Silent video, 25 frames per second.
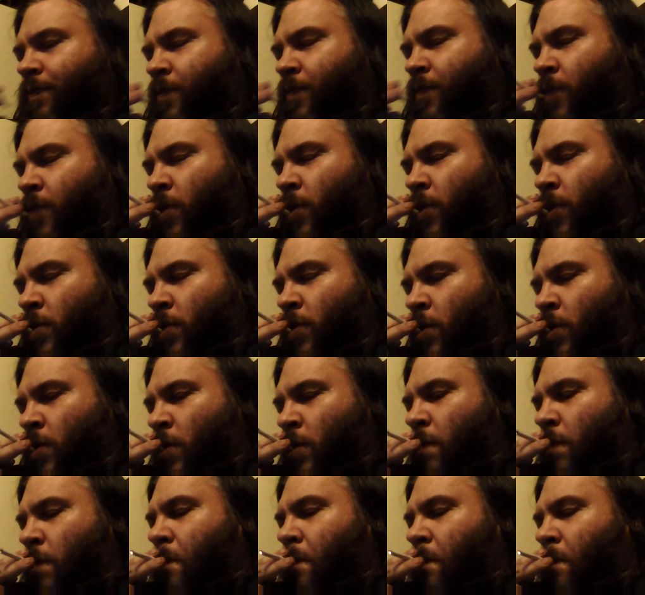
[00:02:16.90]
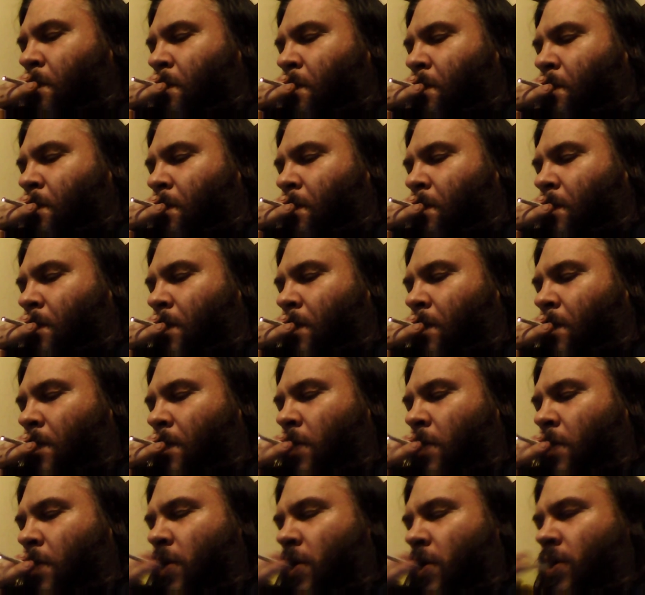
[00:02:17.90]

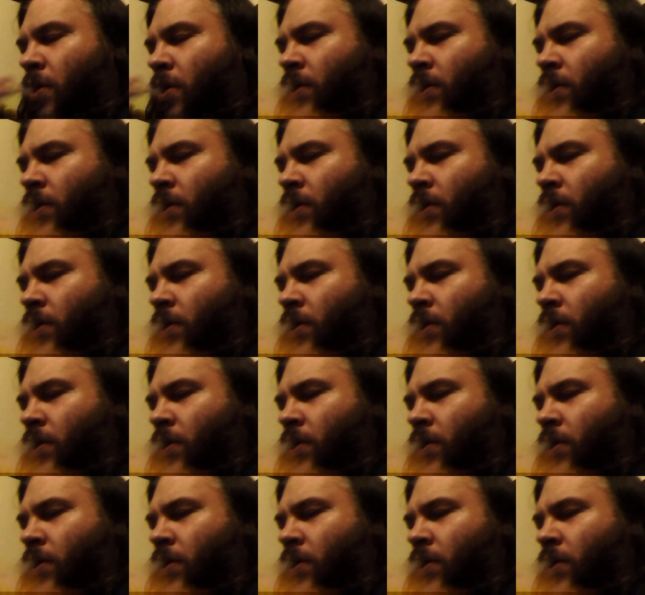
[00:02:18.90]
(no one is talking)